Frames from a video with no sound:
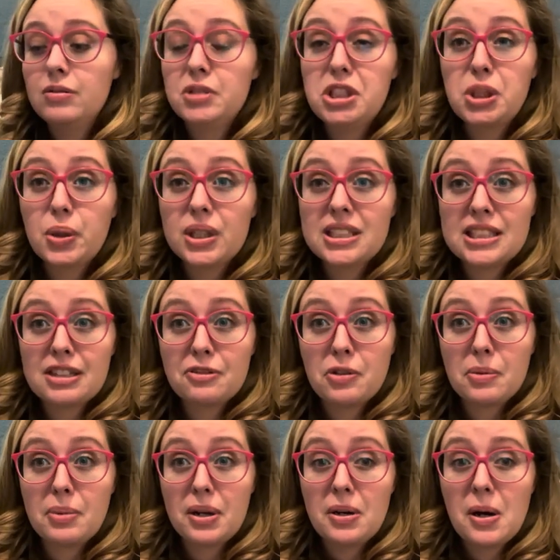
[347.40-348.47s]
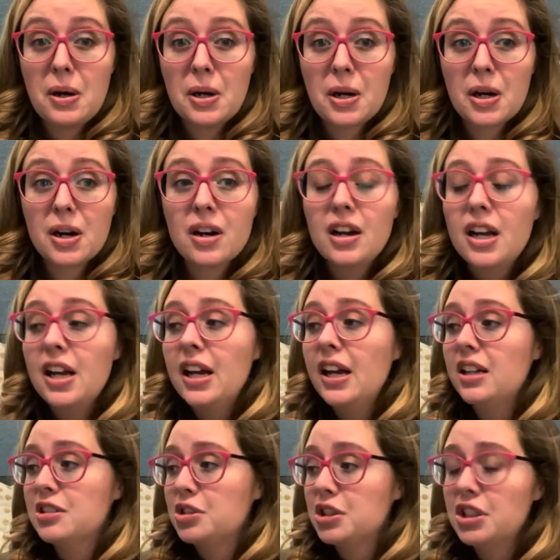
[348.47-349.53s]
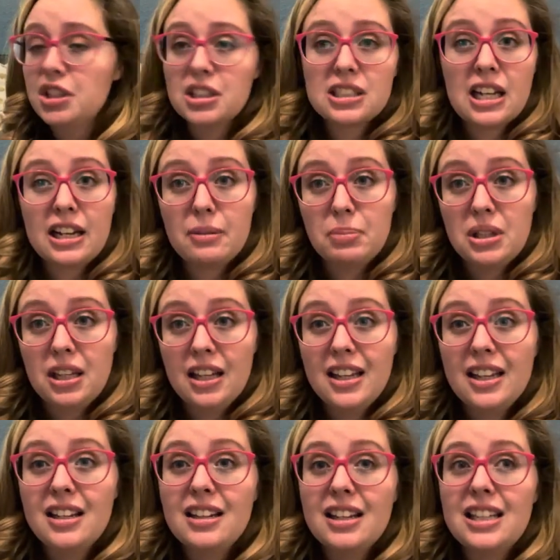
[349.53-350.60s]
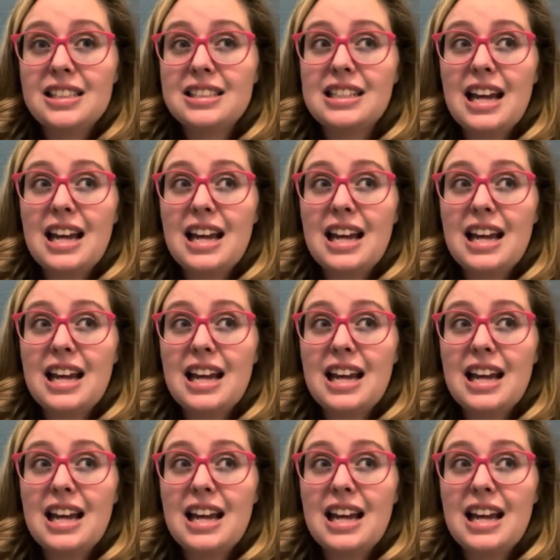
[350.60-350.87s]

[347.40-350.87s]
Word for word: doing stuff with my daughter and she's just kind of playing it.